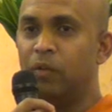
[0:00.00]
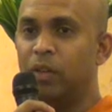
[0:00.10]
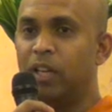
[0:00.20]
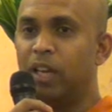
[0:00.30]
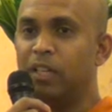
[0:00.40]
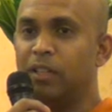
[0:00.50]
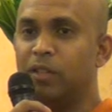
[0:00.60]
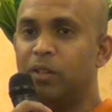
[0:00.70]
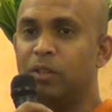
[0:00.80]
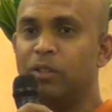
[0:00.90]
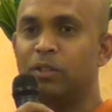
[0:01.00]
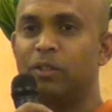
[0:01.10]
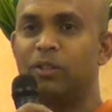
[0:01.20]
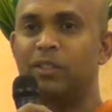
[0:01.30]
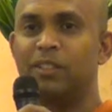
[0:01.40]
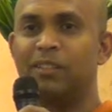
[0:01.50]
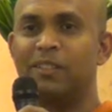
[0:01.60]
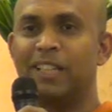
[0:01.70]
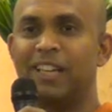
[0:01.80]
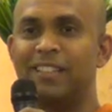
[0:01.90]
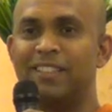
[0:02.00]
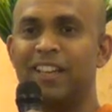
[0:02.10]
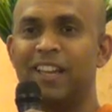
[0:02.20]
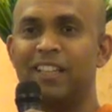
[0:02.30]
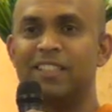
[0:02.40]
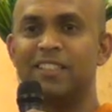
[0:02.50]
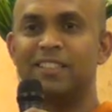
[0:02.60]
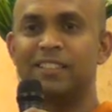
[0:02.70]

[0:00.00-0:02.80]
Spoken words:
we can control, we can change.